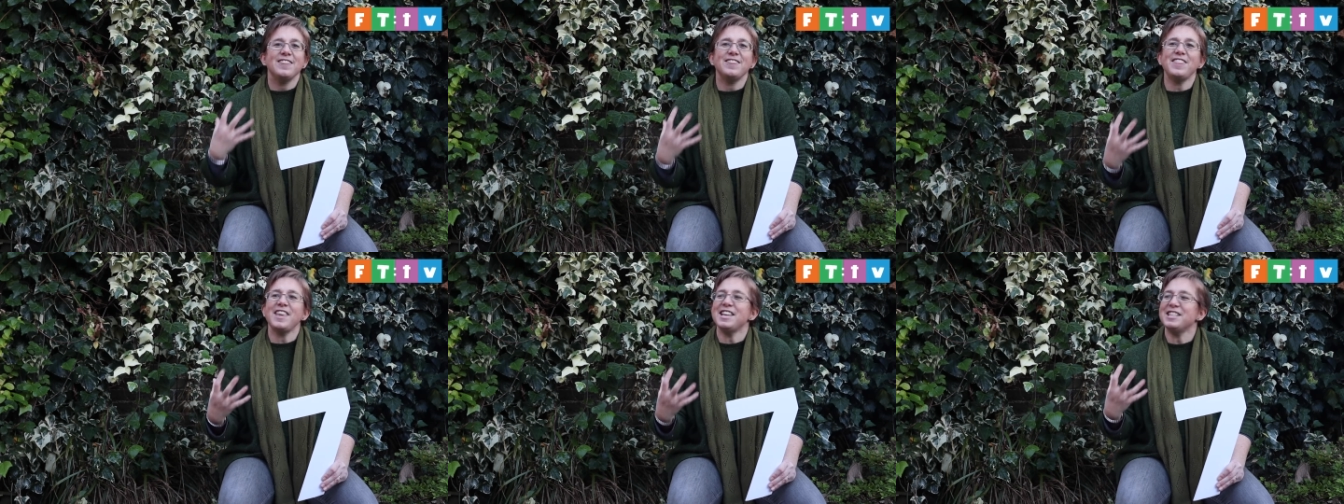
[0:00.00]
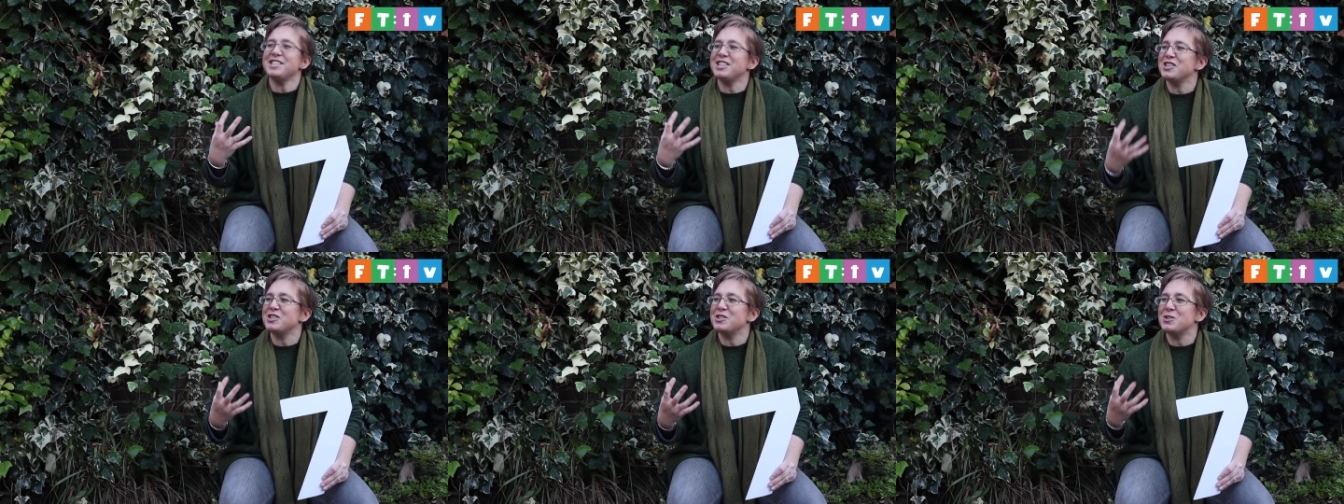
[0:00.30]

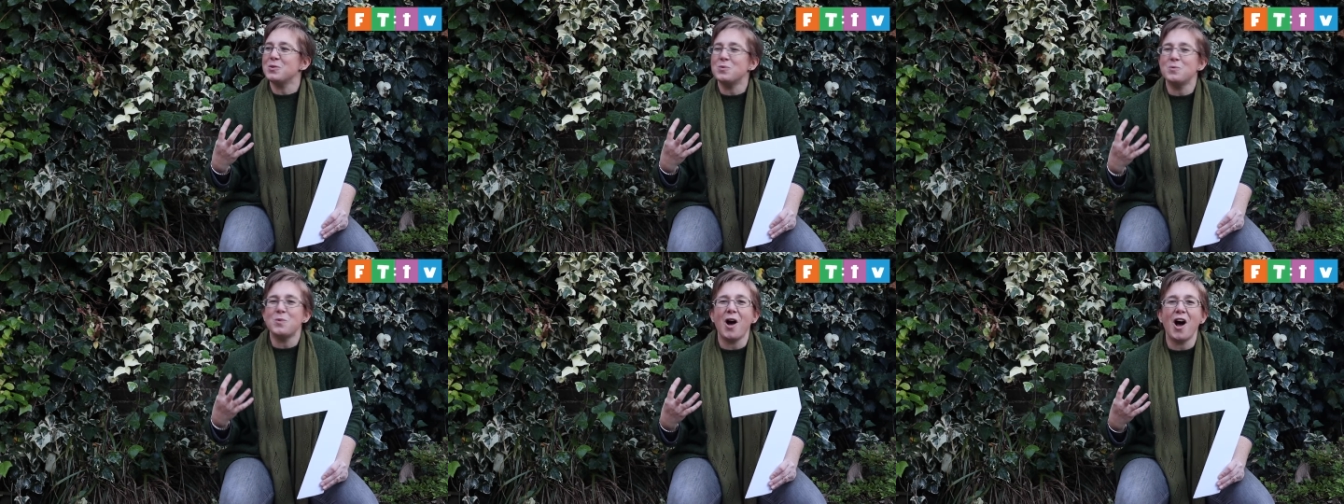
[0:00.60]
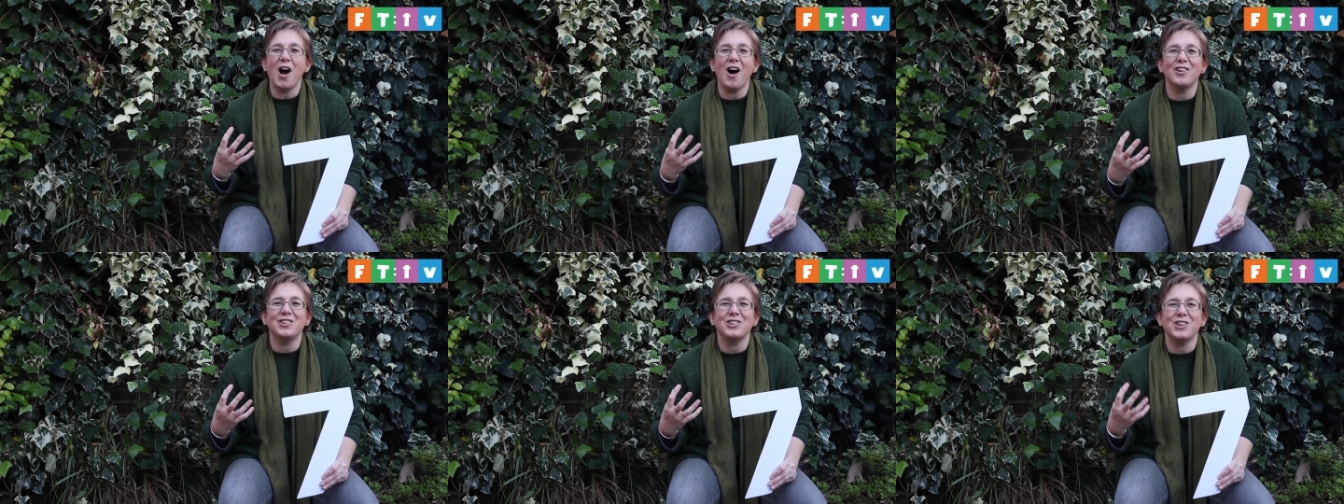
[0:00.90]
This is the
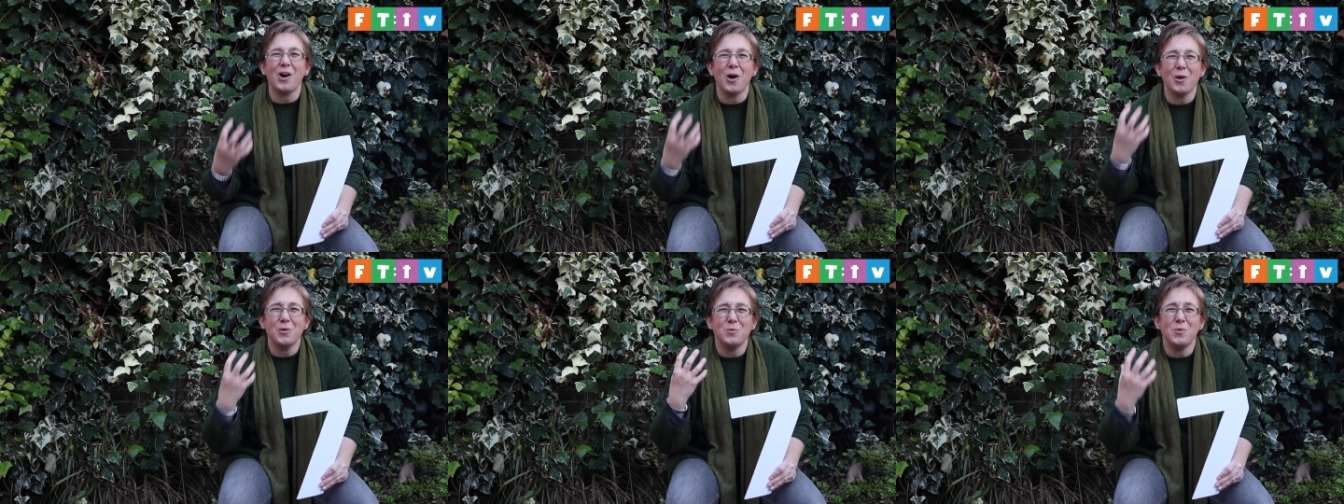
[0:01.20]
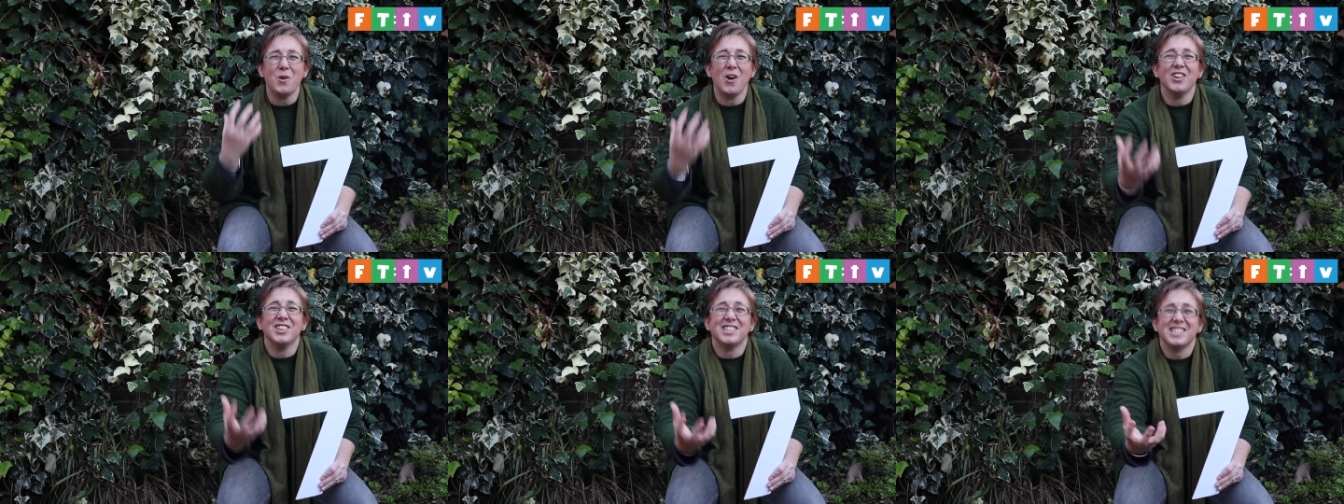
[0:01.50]
world God
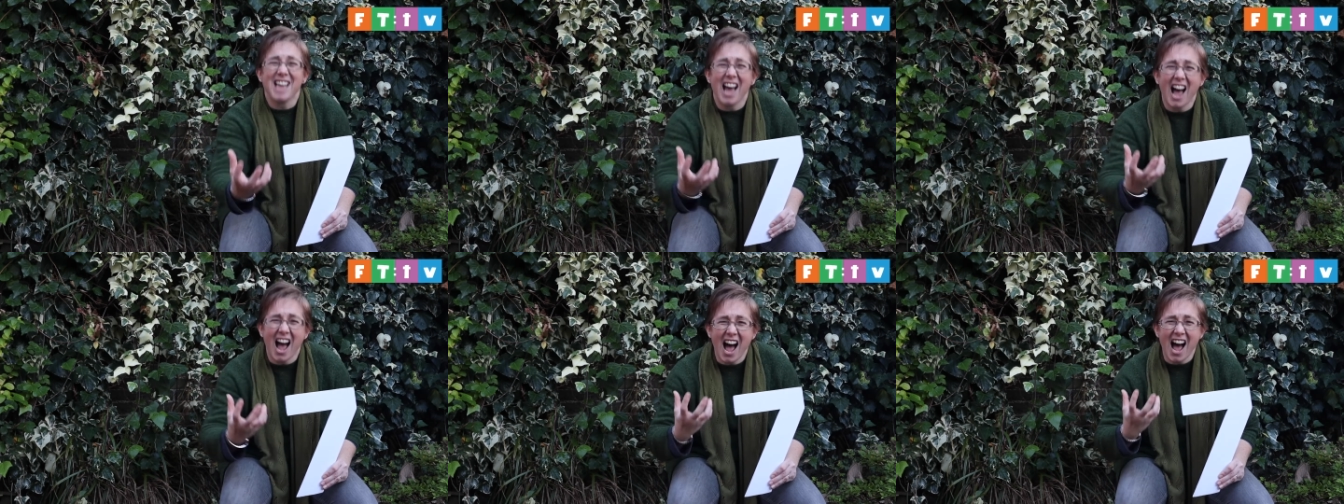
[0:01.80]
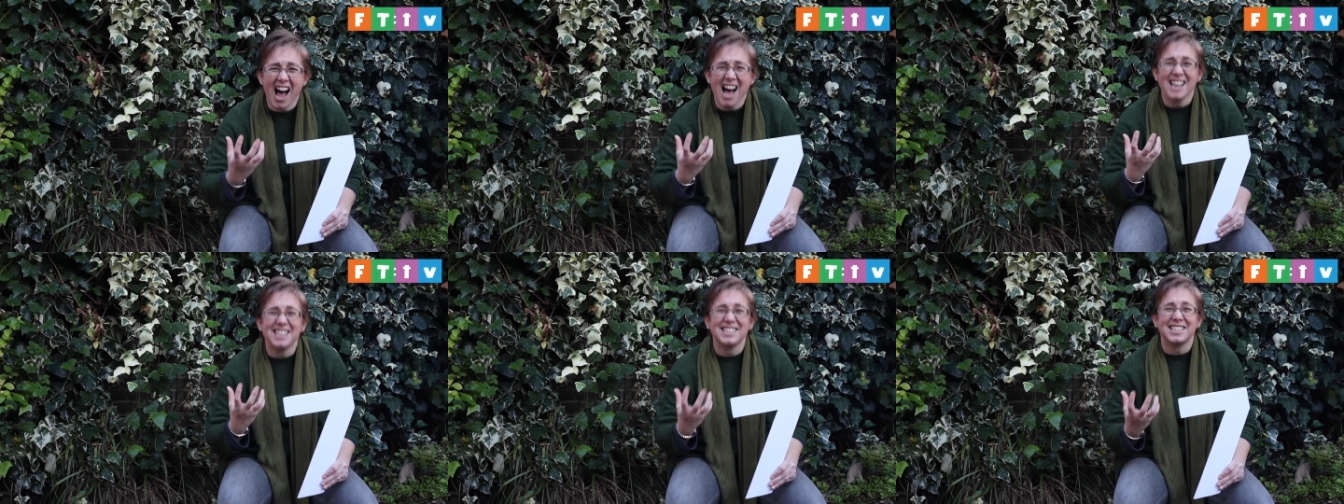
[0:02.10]
wants
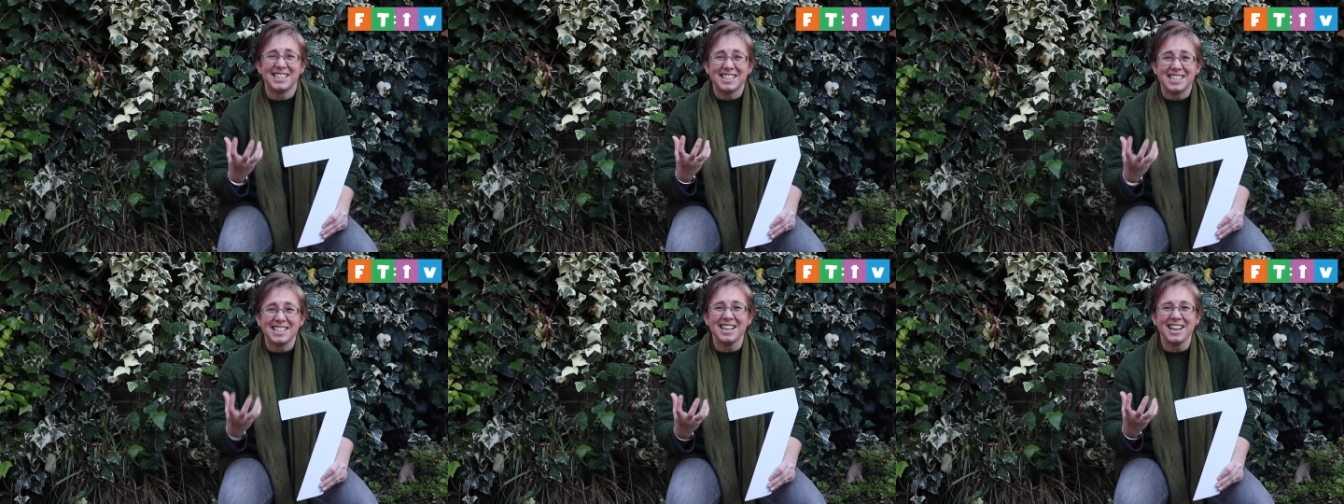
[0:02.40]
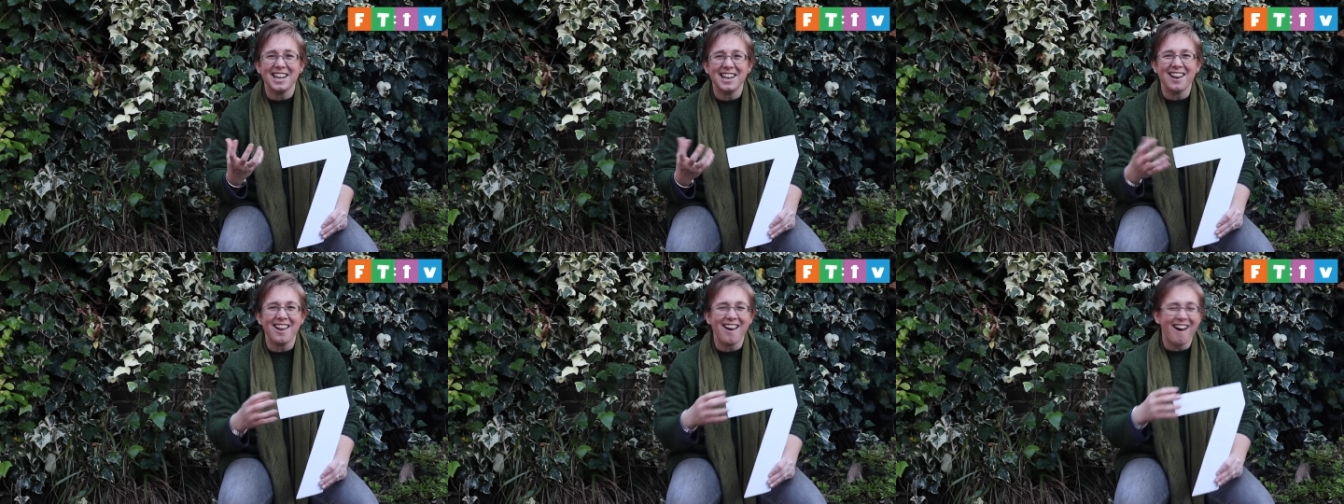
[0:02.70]
us to
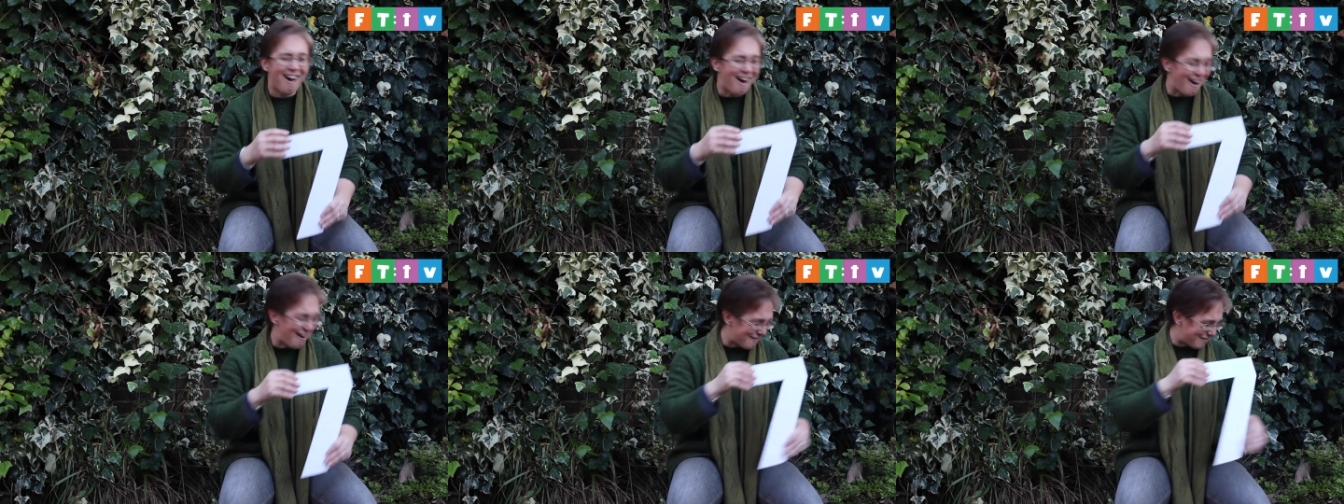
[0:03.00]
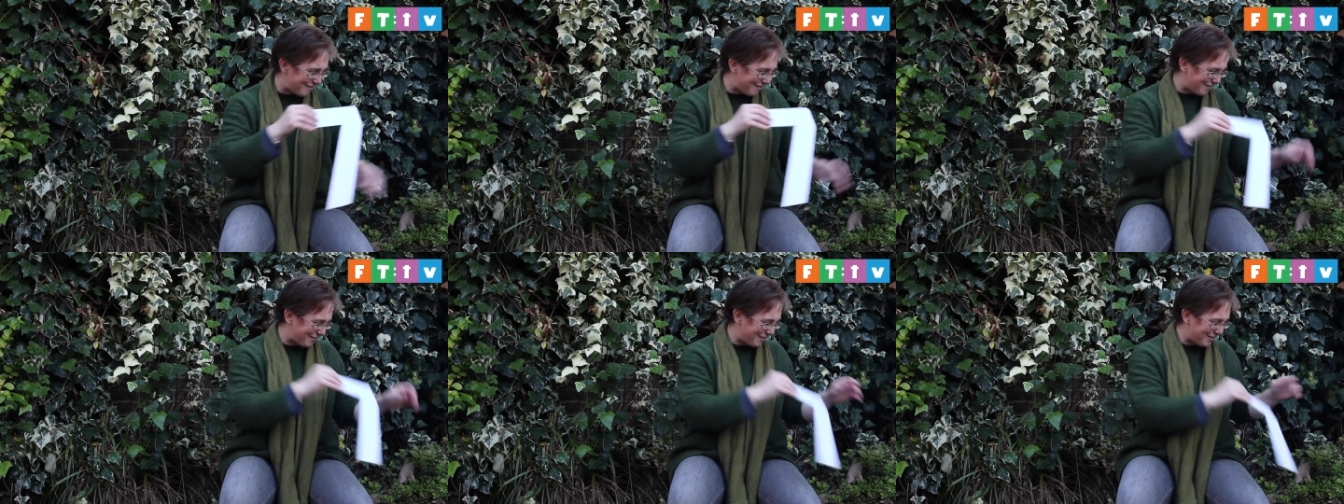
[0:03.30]

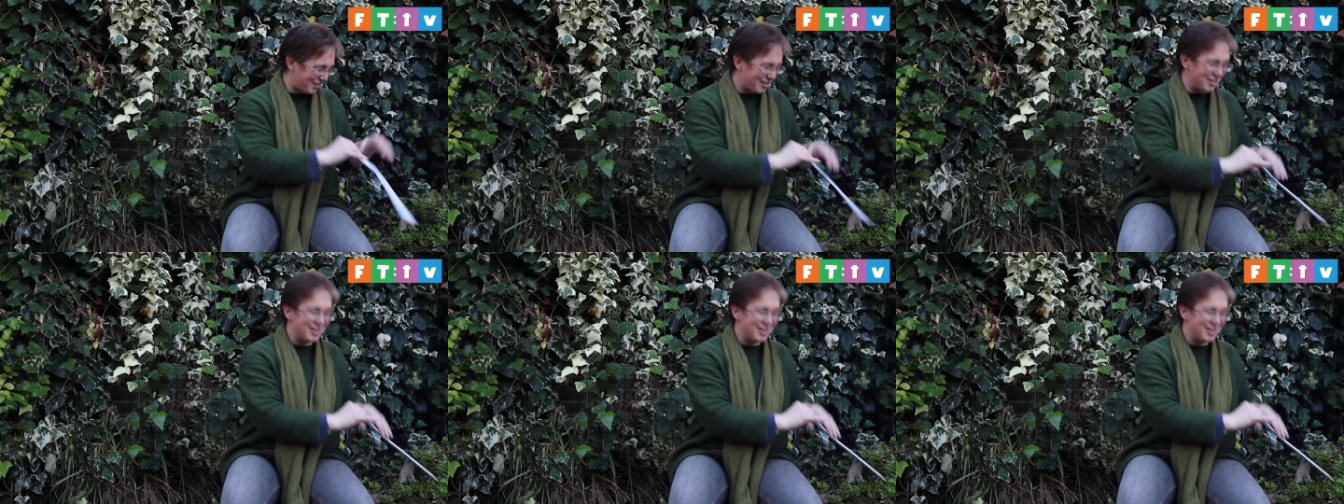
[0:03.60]
love.